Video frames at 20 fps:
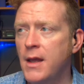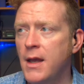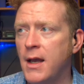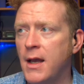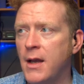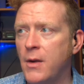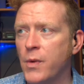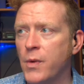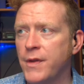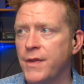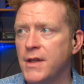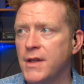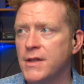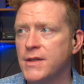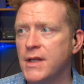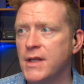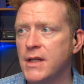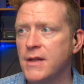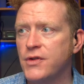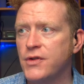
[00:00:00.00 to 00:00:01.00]
with the
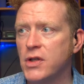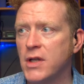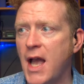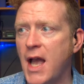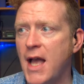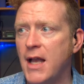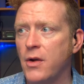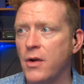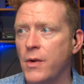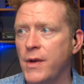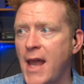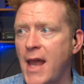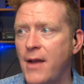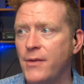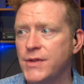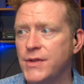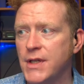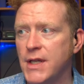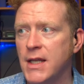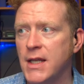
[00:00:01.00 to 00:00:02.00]
city of Chicago
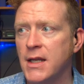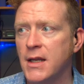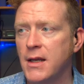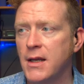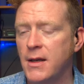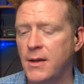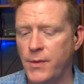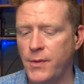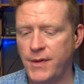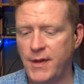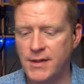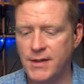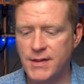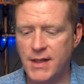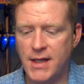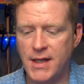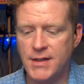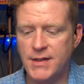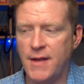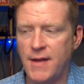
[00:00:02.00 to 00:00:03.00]
announcing what they
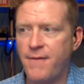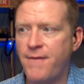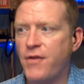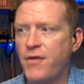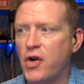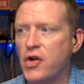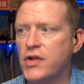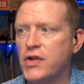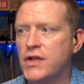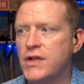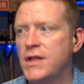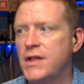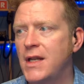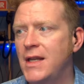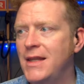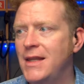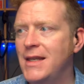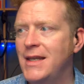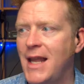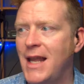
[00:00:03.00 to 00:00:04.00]
say is a first
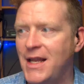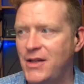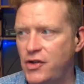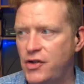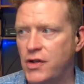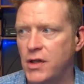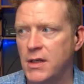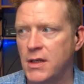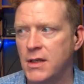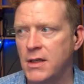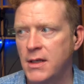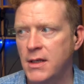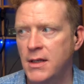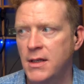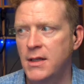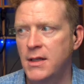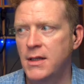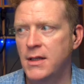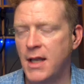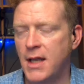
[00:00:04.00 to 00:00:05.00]
in the nation
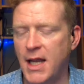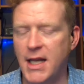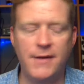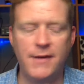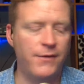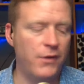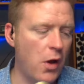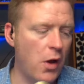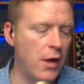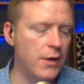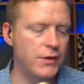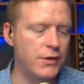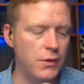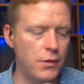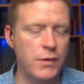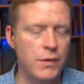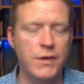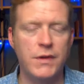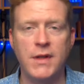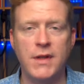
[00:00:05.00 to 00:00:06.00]
kind of
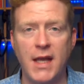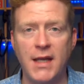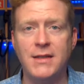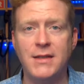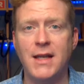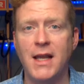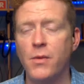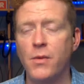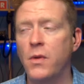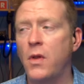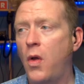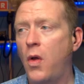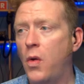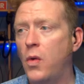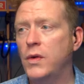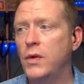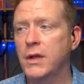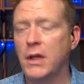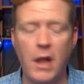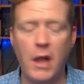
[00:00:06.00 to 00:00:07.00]
lawsuit they say will
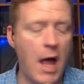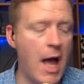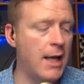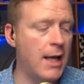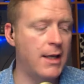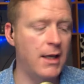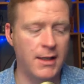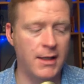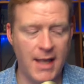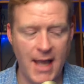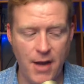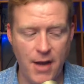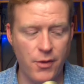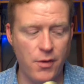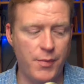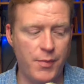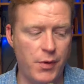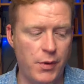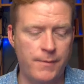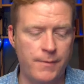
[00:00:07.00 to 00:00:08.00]
hold Glock
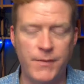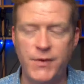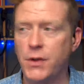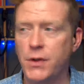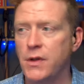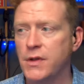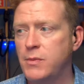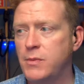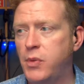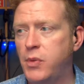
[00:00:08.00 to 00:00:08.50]
accountable. So let's pull